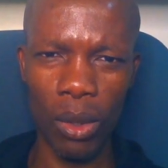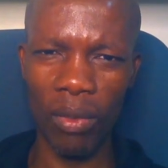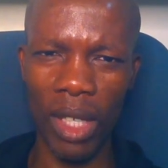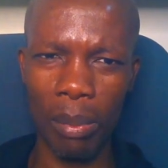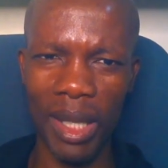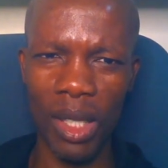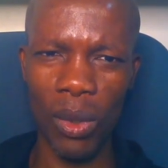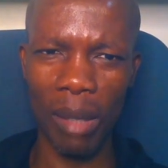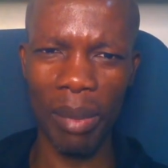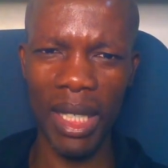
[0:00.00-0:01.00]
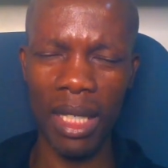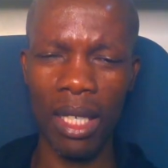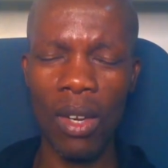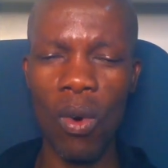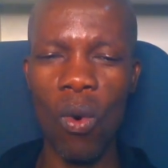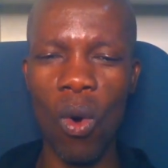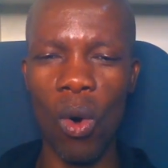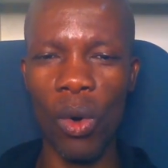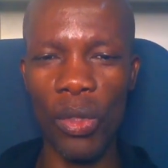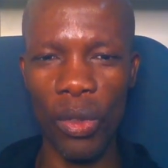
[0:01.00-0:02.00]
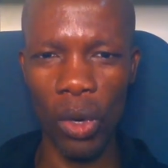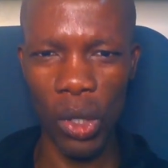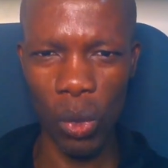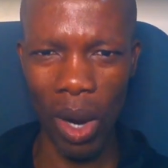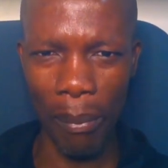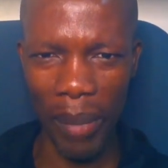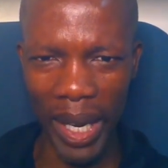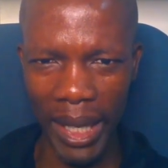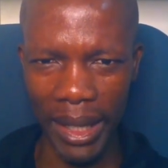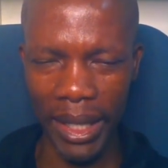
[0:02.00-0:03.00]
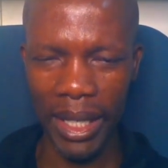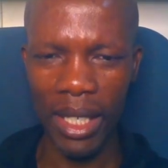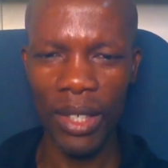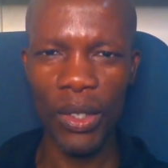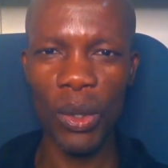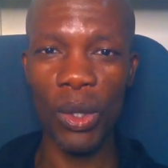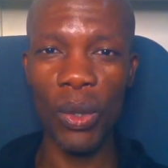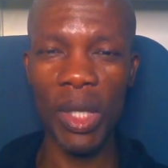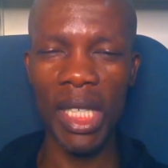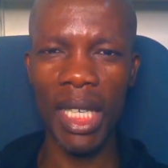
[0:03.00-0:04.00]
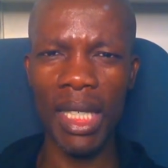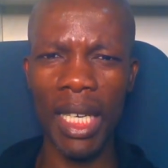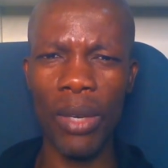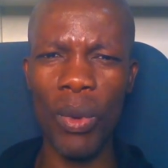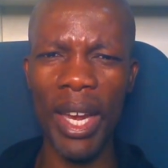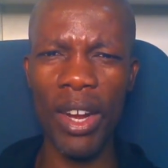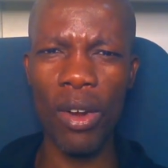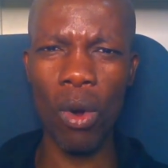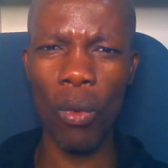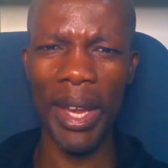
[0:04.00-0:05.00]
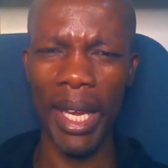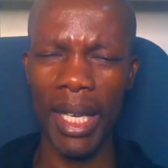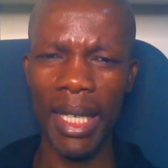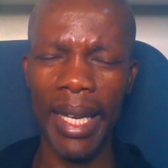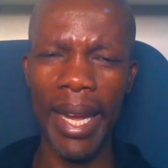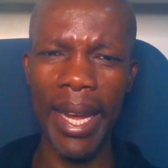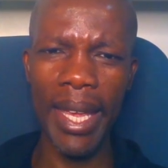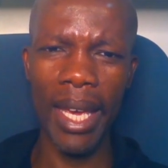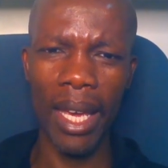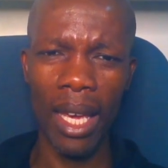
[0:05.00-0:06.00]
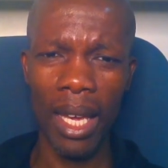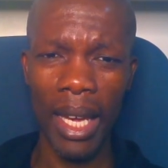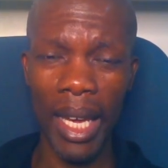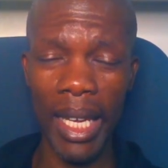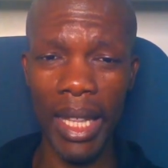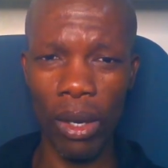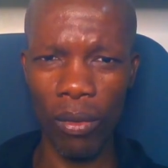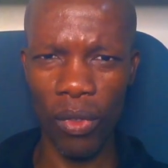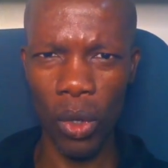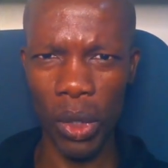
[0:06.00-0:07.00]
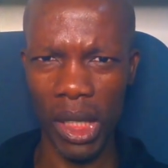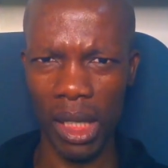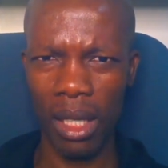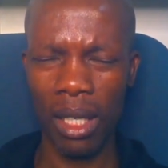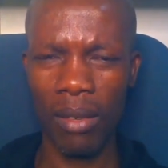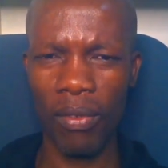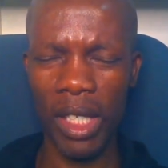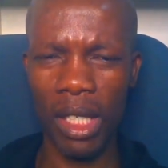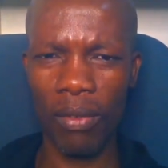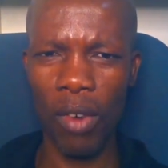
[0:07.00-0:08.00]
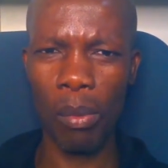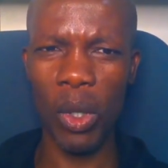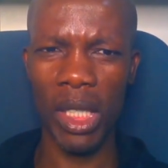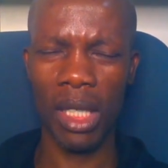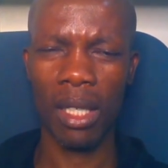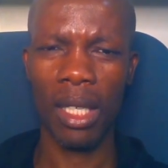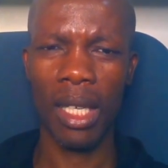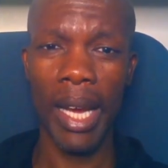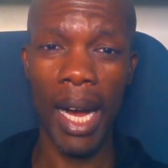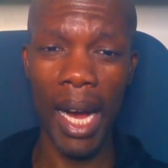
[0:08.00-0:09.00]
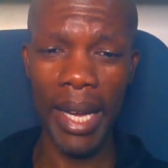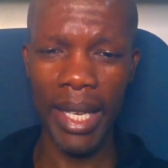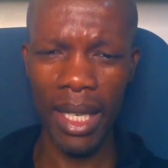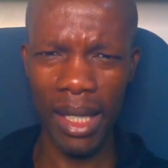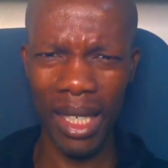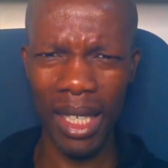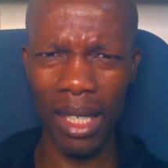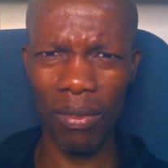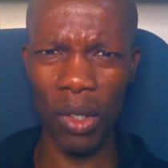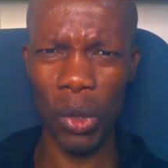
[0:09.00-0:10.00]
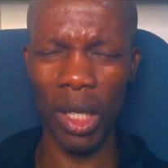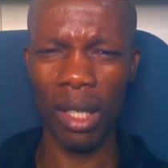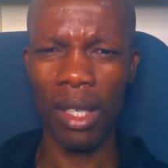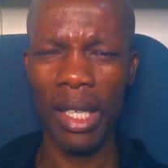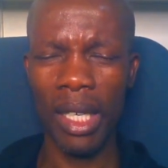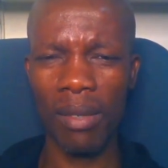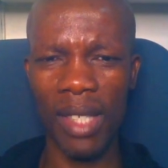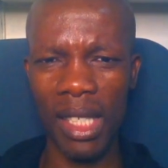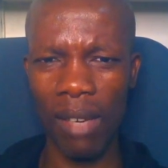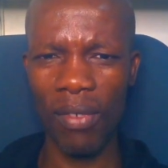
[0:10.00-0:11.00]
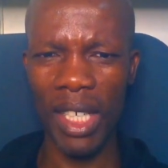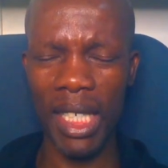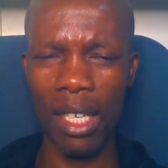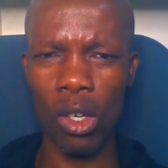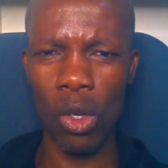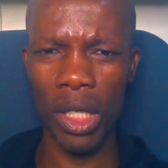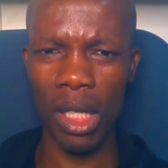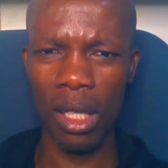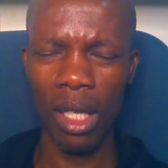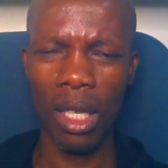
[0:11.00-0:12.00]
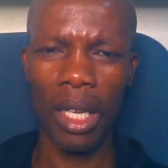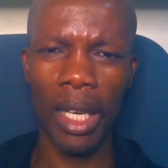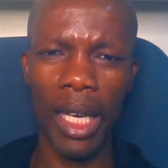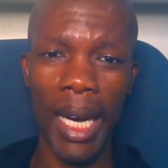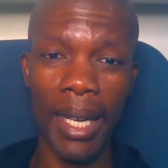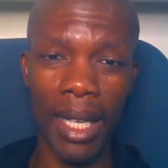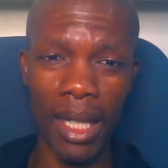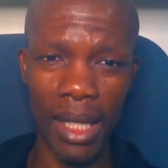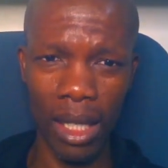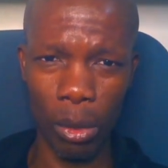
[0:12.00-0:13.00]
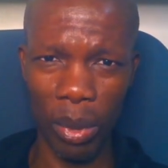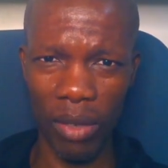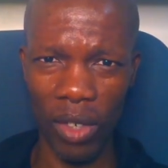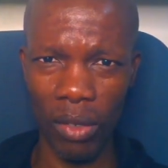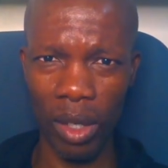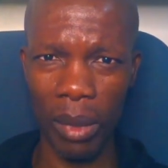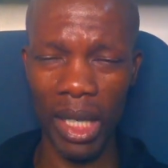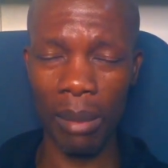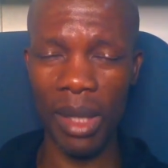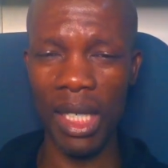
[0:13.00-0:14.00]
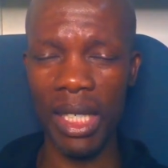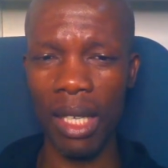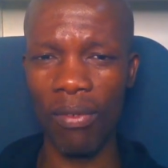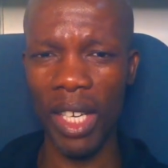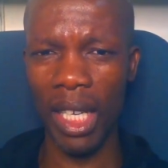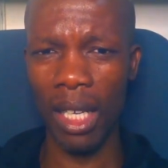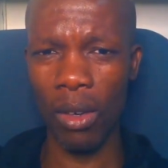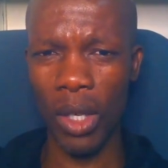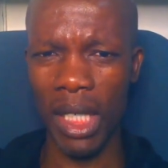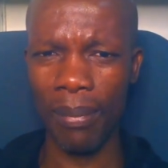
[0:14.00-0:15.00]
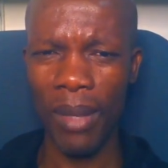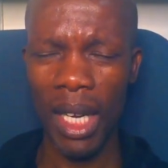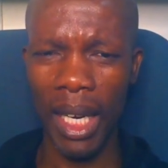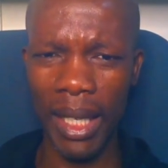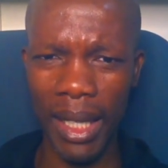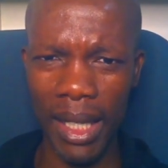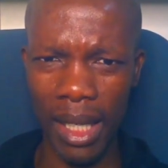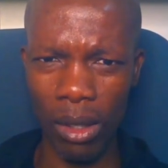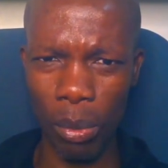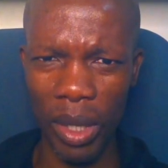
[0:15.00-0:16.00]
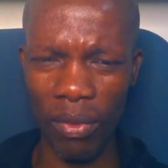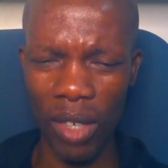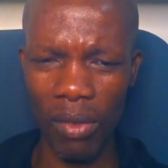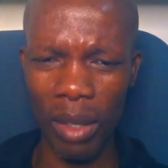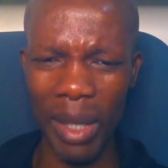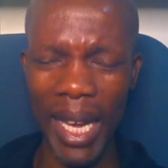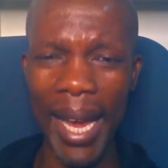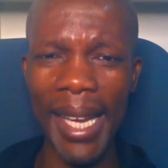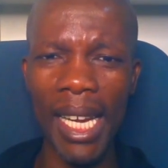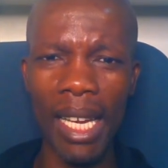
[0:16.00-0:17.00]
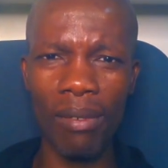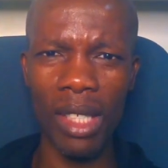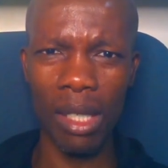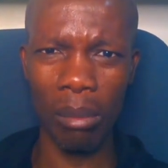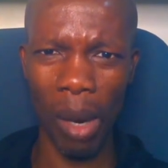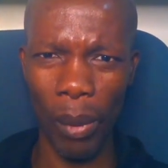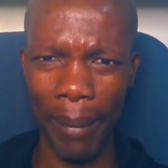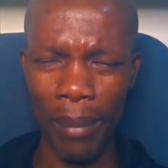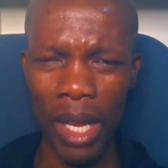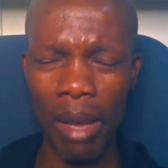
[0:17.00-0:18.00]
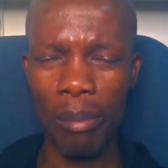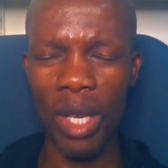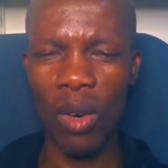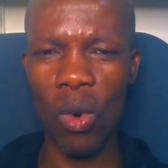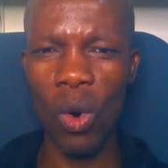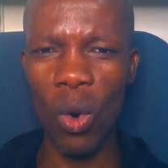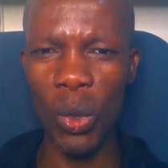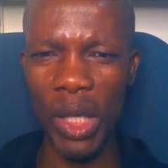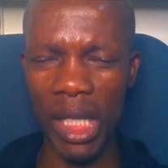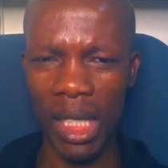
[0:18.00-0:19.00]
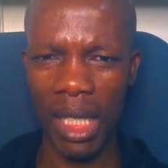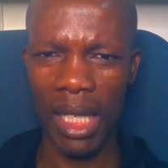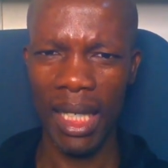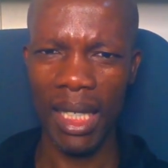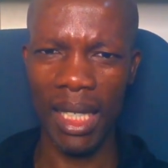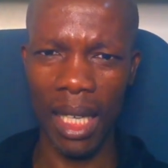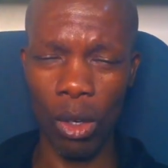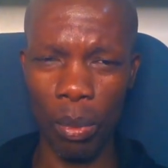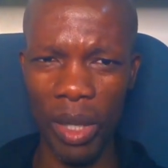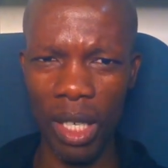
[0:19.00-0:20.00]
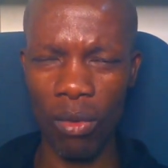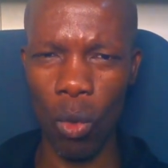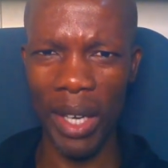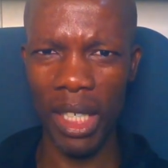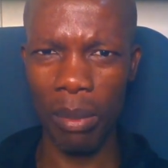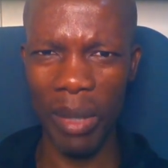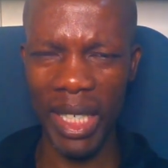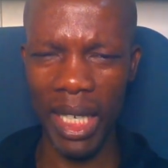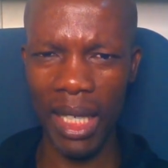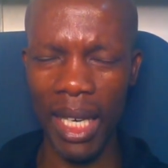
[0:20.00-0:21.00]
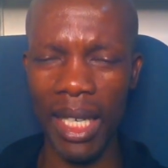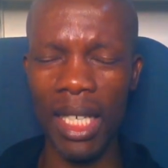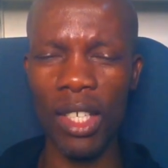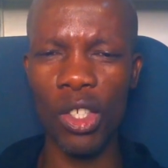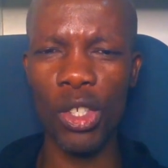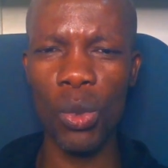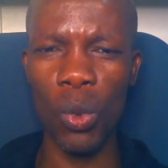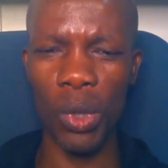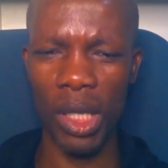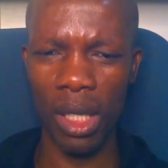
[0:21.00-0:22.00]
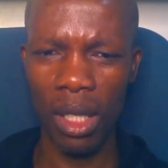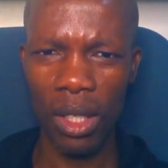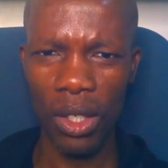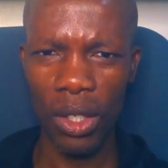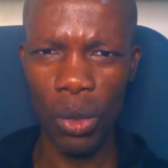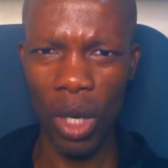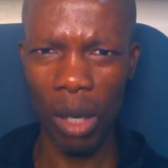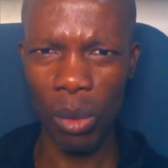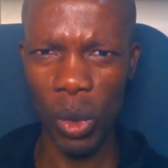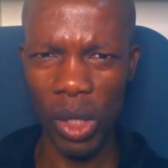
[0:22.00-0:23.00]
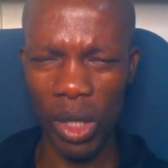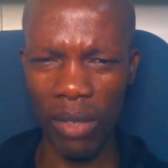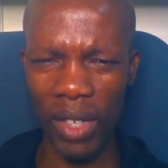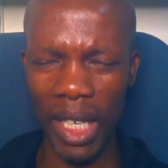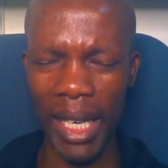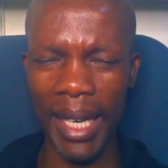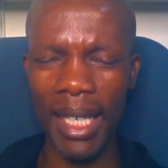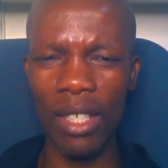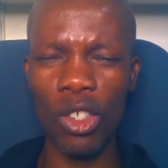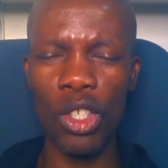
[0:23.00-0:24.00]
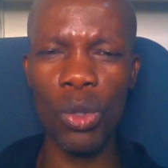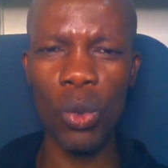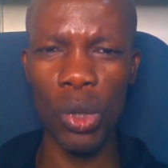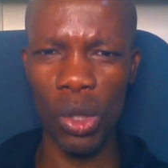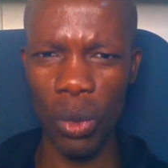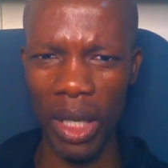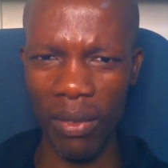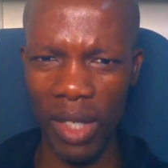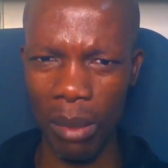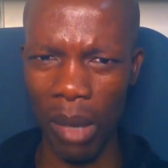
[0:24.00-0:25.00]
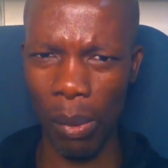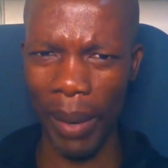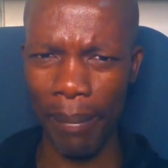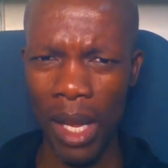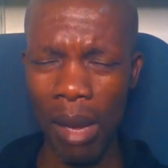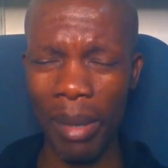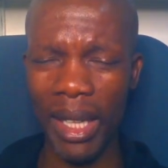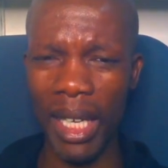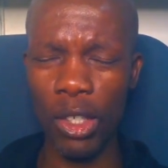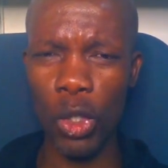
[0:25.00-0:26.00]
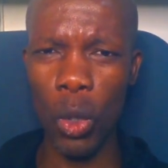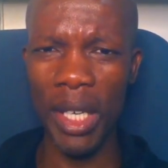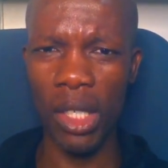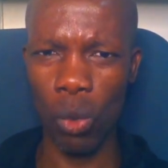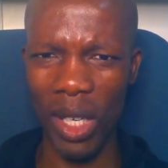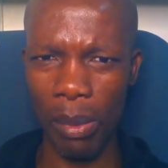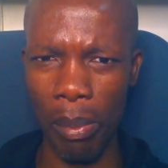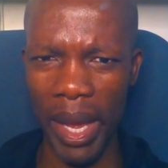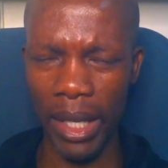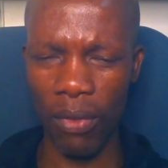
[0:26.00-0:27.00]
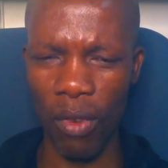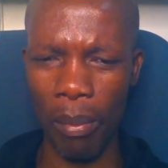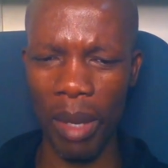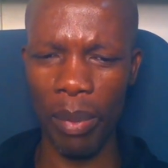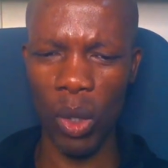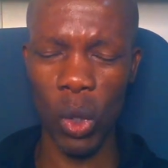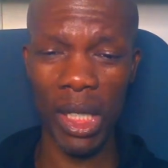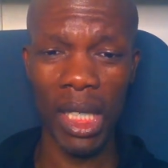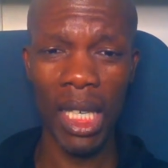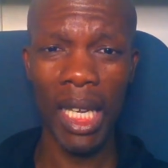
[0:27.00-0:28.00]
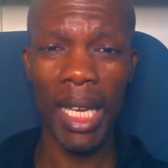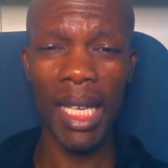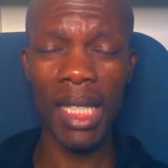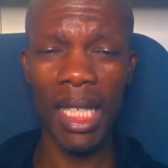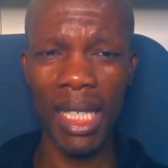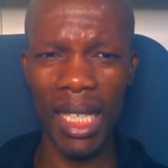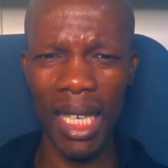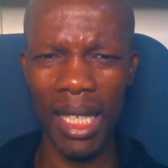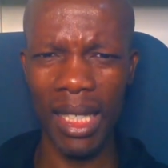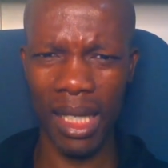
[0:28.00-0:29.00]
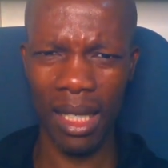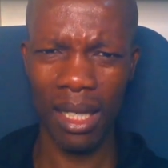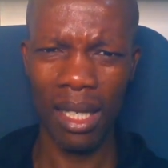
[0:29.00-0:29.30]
of that particular party or those who are paid to do such, and we are nowhere near either of those. First and foremost, I as an individual have suffered a lot uh, under the ZANU-P F government. I'm still suffering a lot under the ZANU-P F government. I left Zimbabwe because ZANU-P F wanted me dead. I didn't choose to come to South Africa. I didn't choose to leave Zimbabwe, but that choice was made for me, because as a journalist,